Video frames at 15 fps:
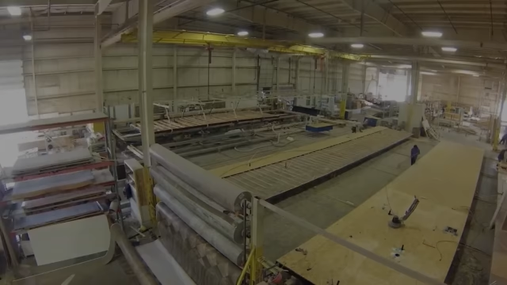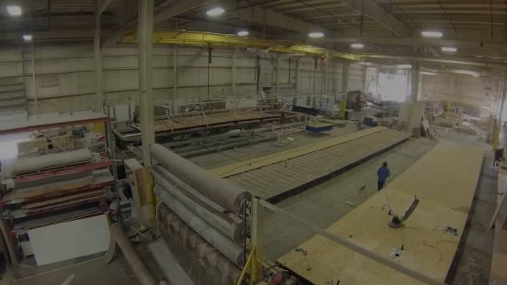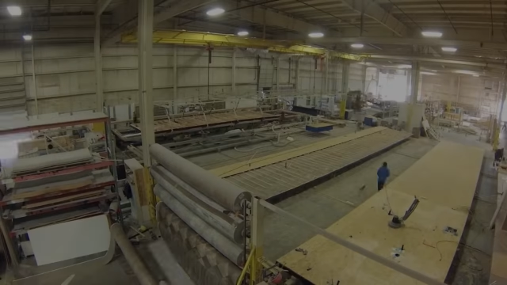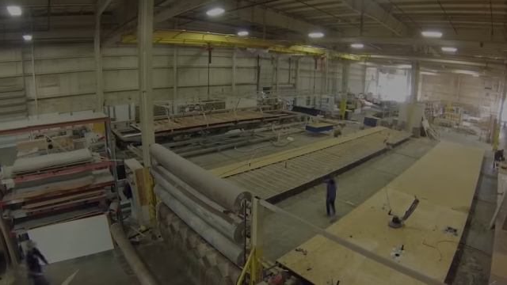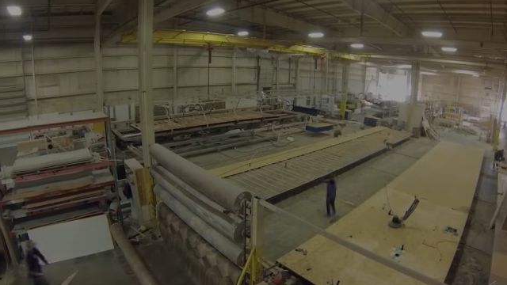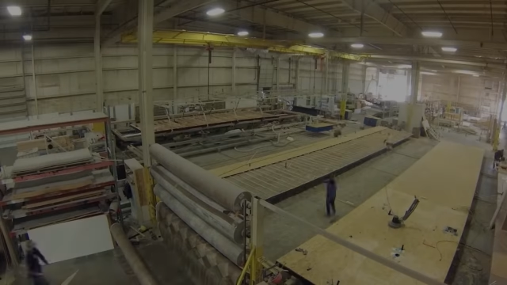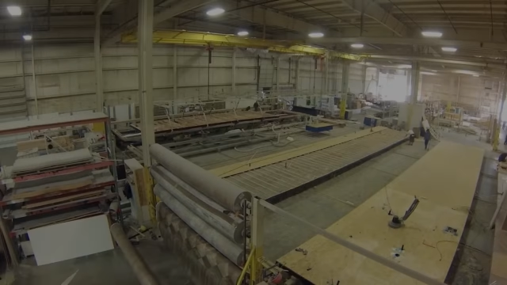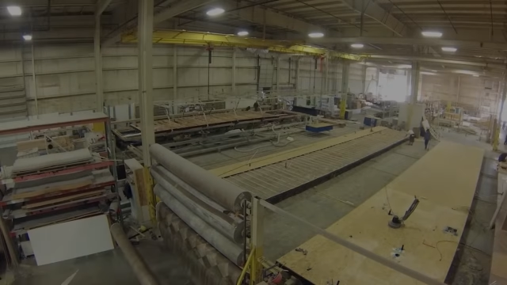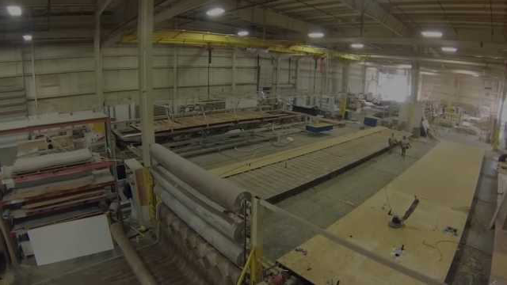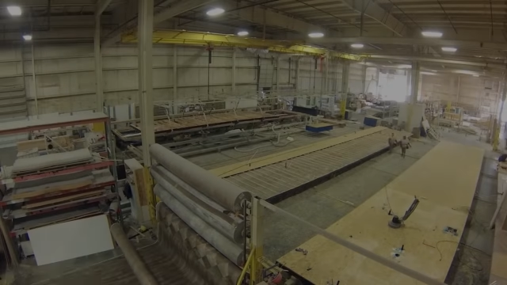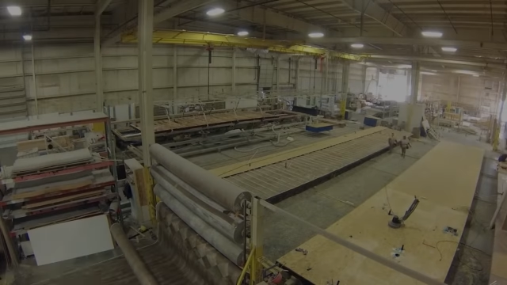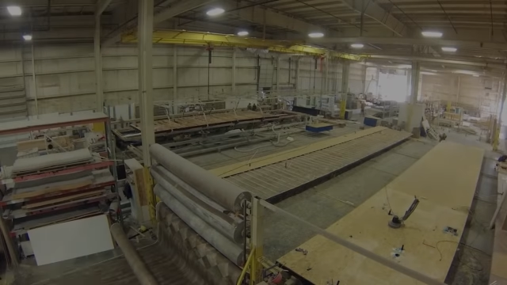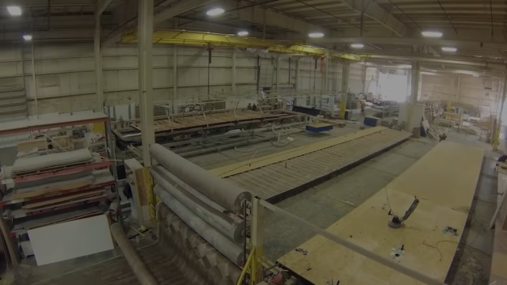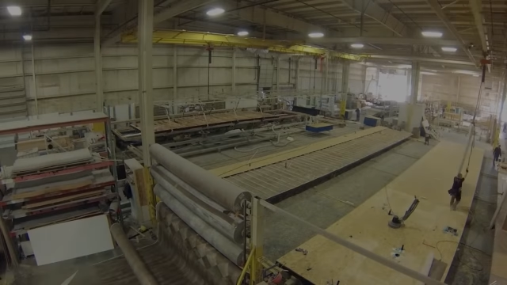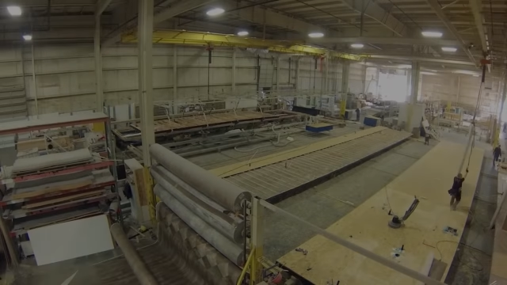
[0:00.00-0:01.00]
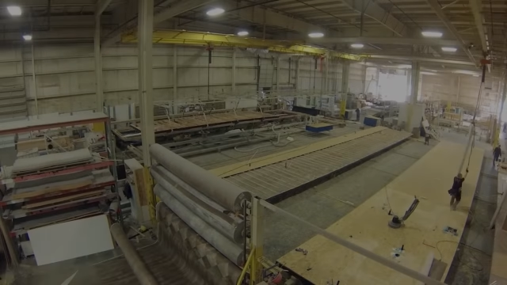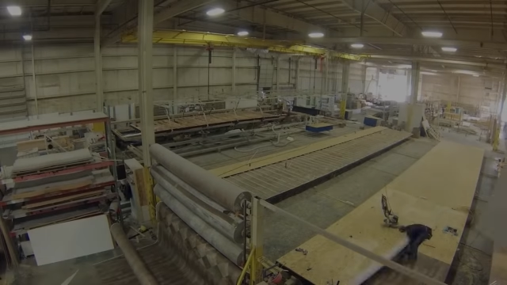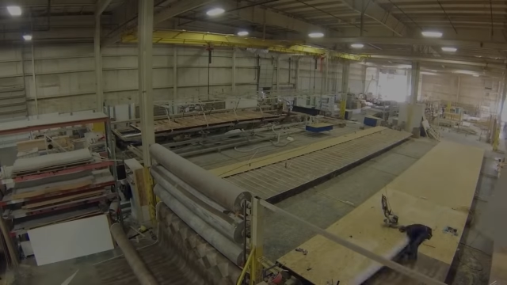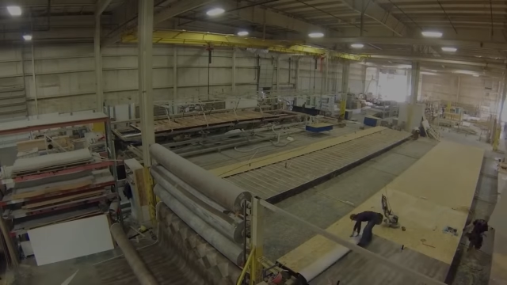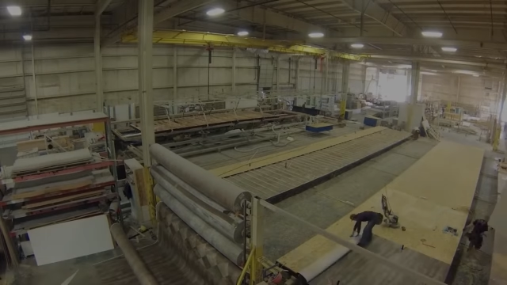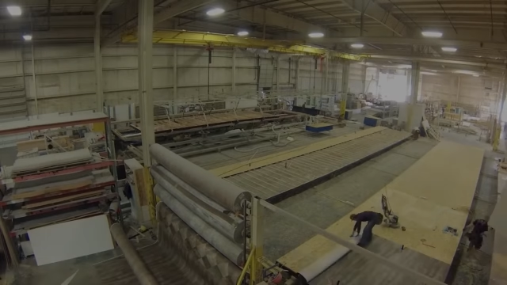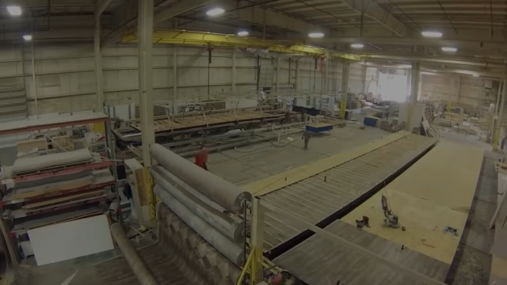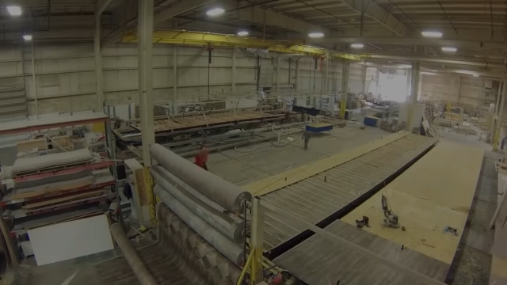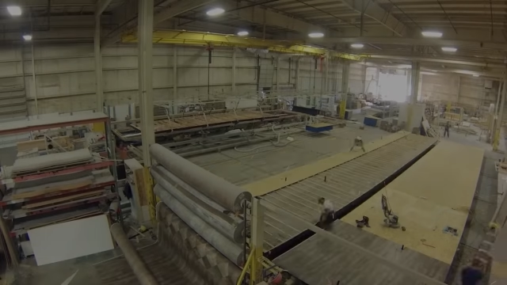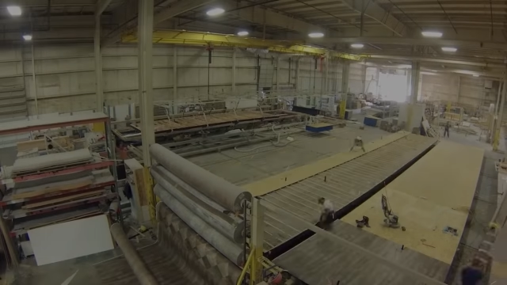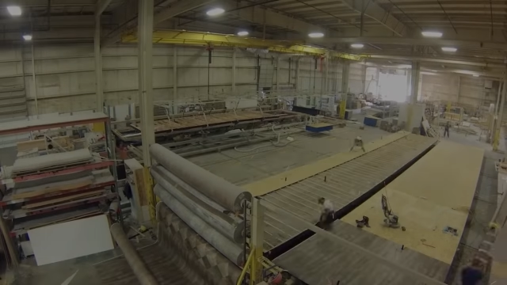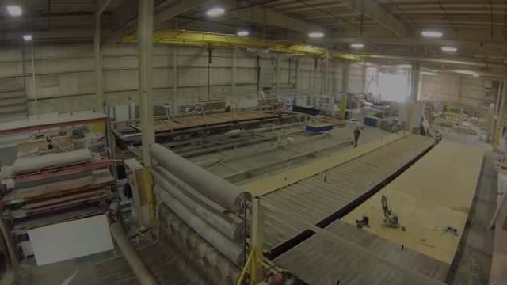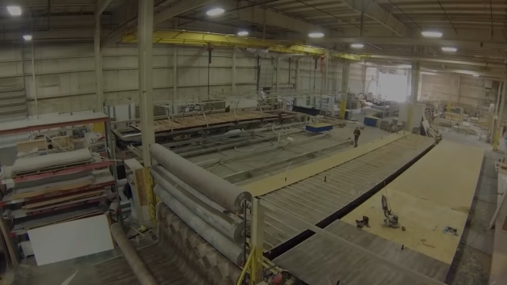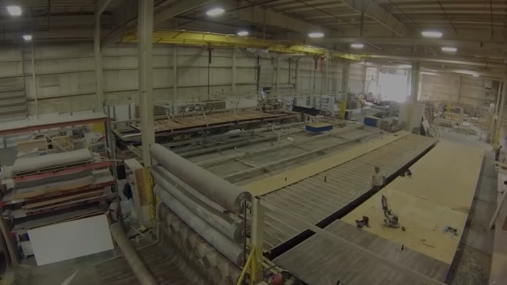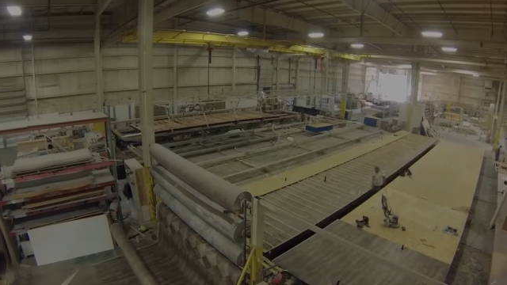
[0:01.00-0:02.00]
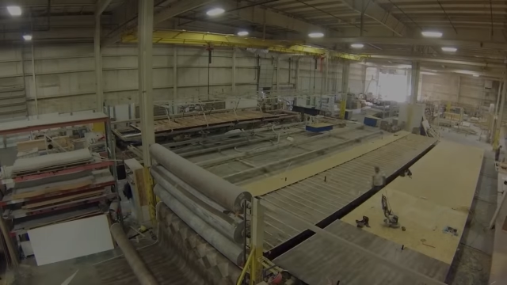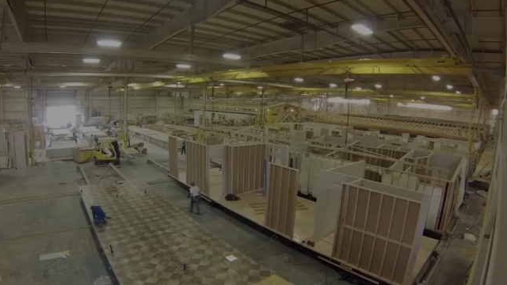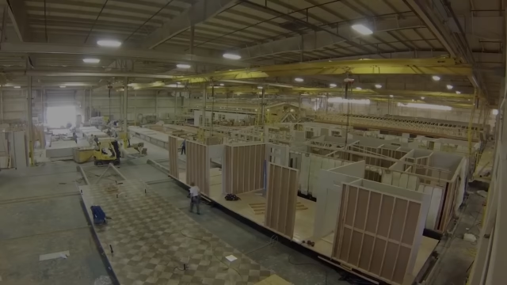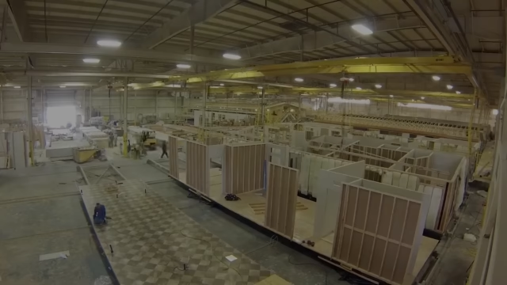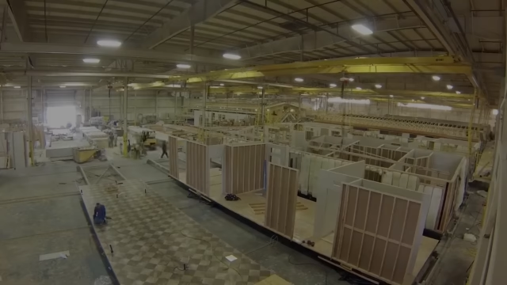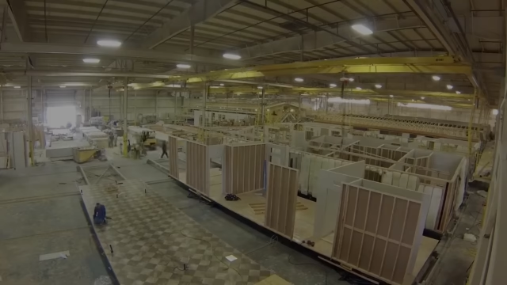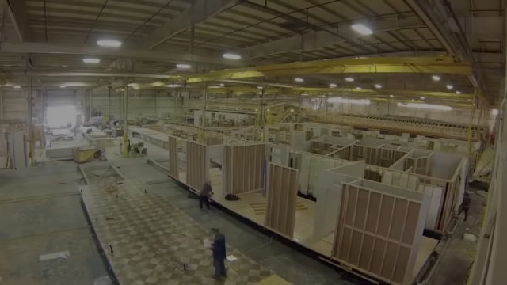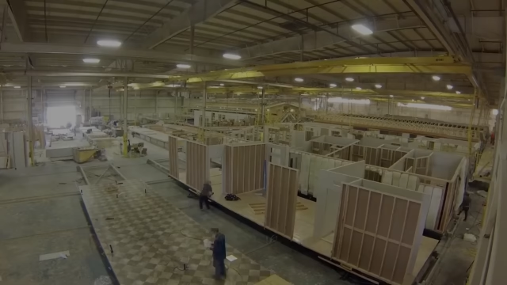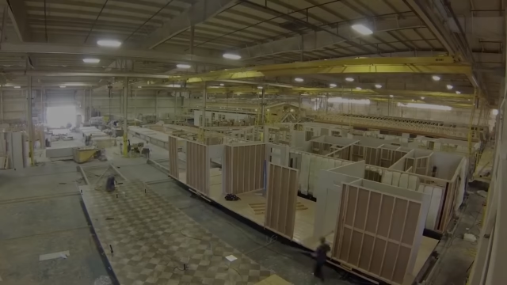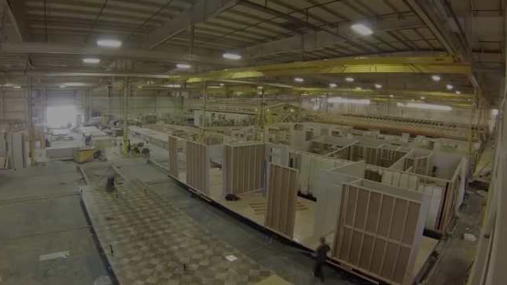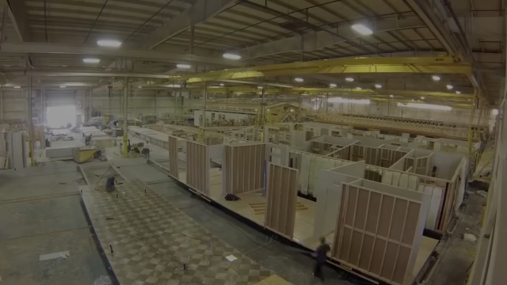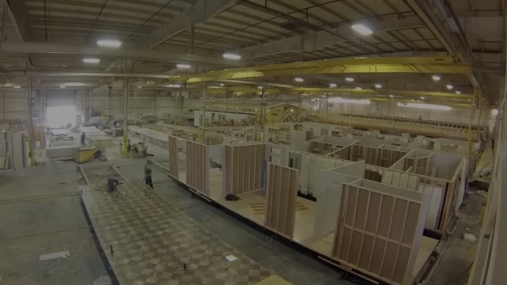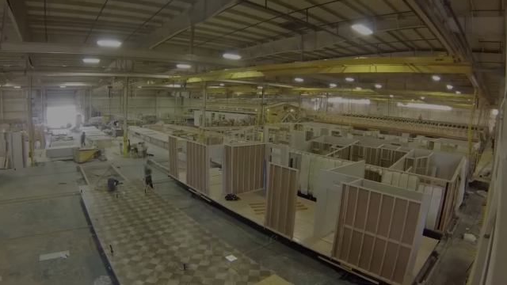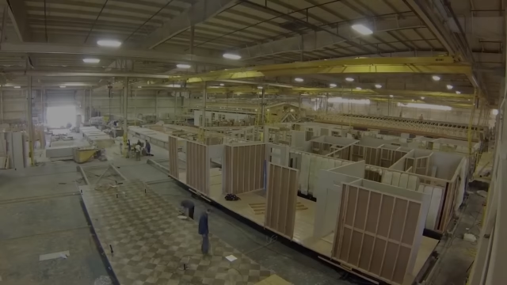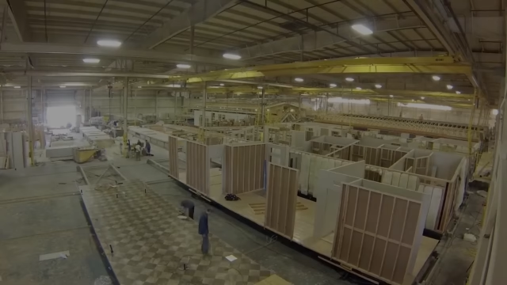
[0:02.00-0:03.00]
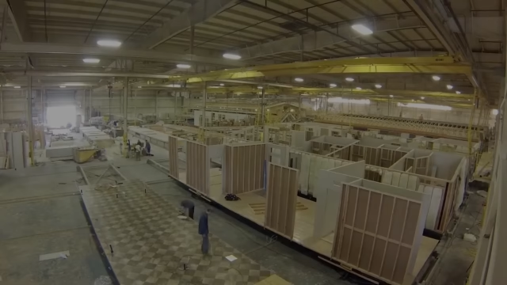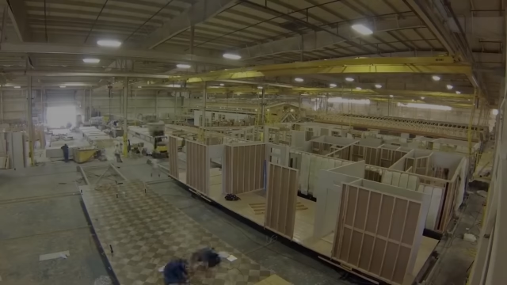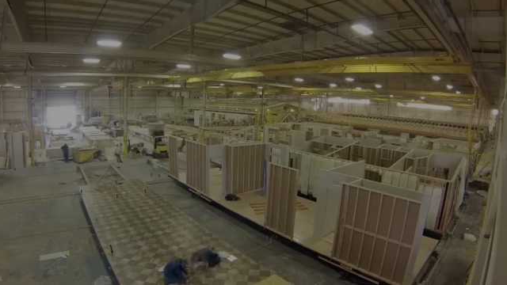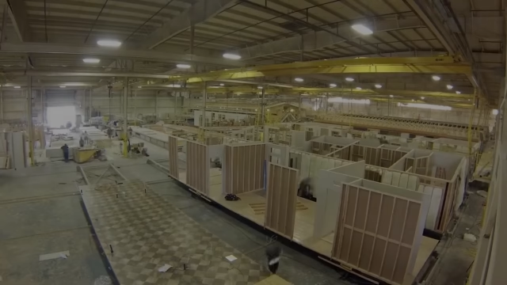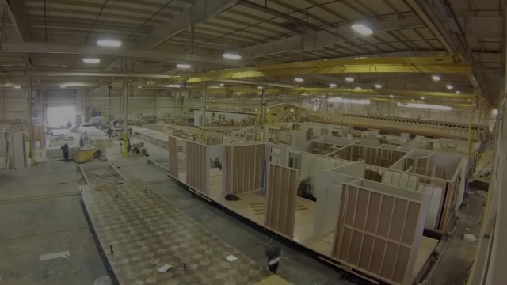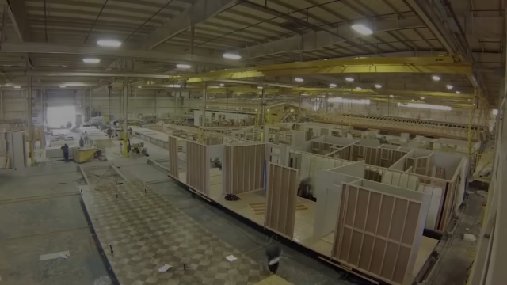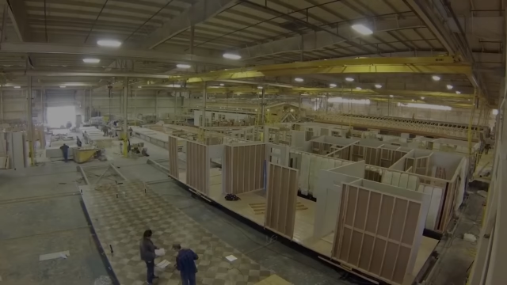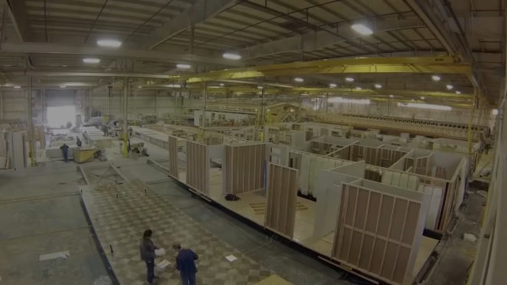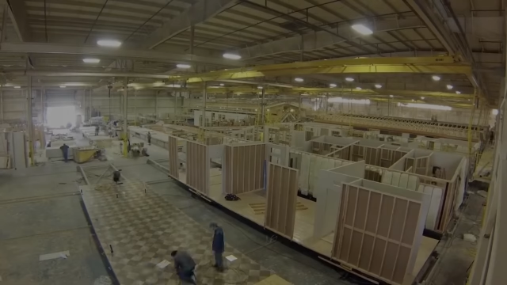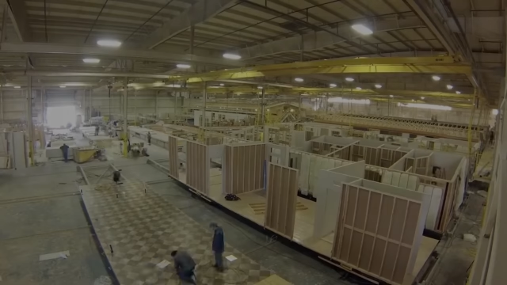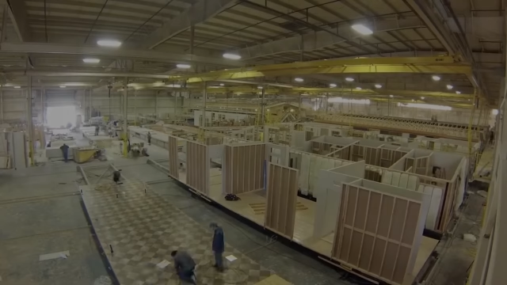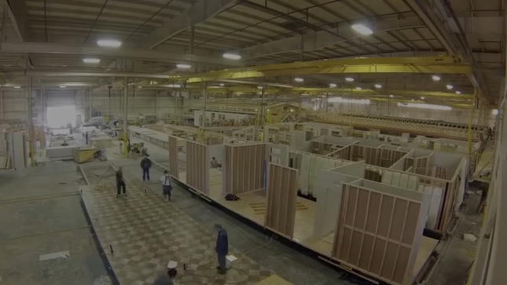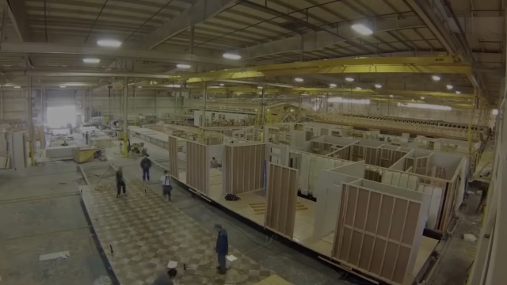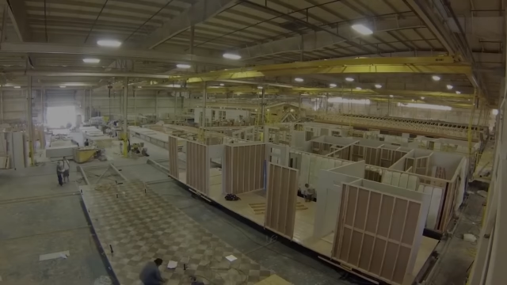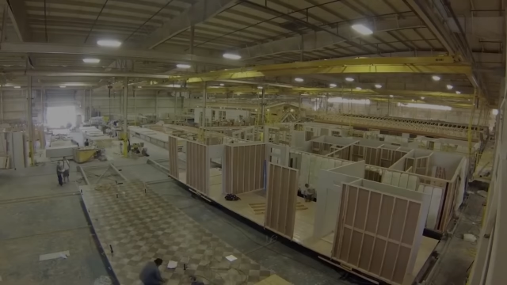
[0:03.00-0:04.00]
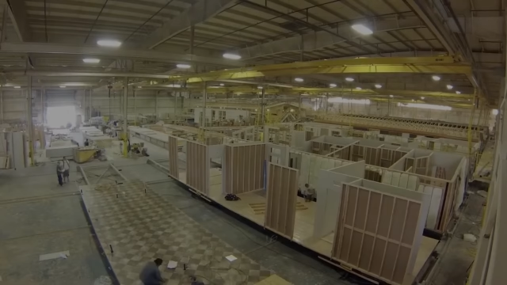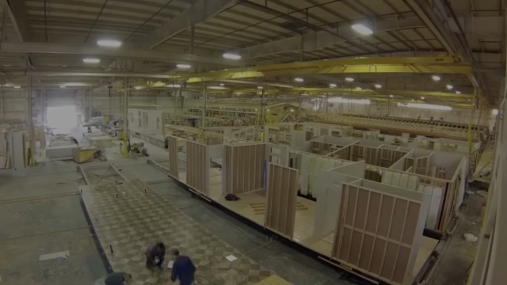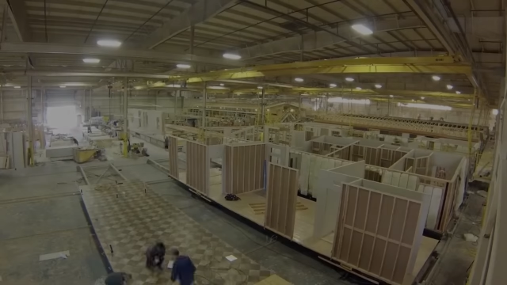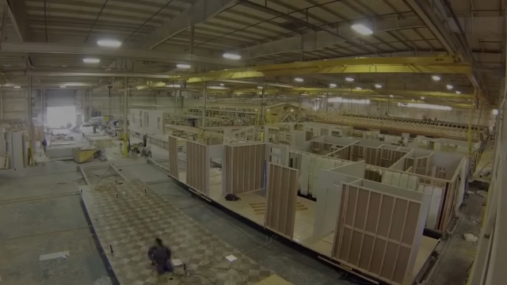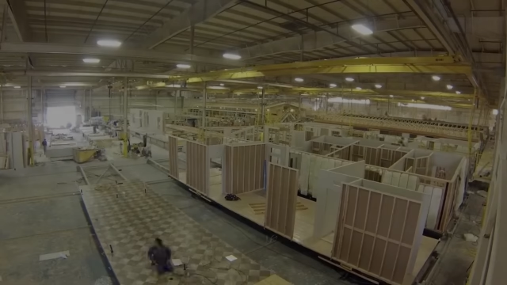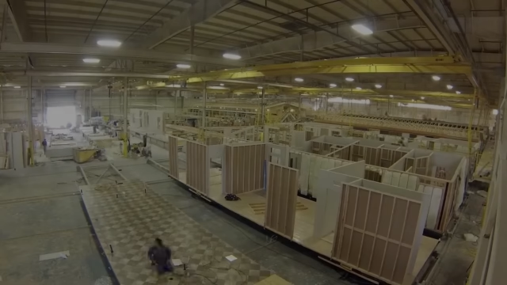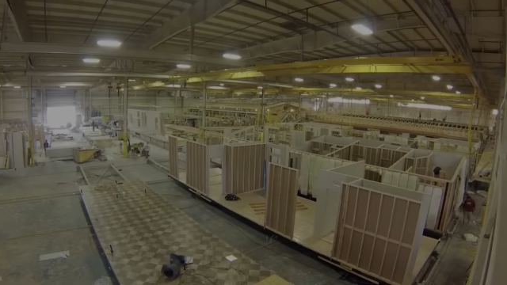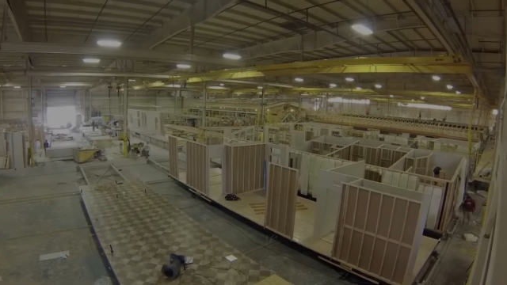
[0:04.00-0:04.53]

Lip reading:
[unreadable: no face in view]